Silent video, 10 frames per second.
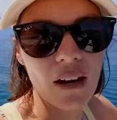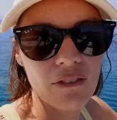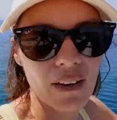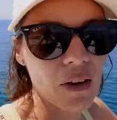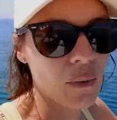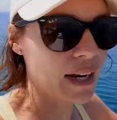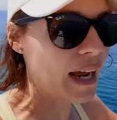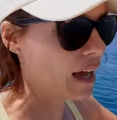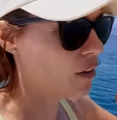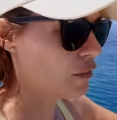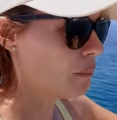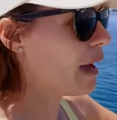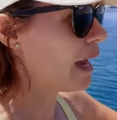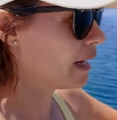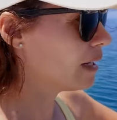a fair way out of the
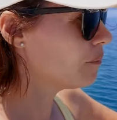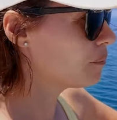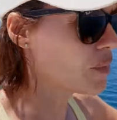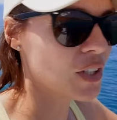bay. You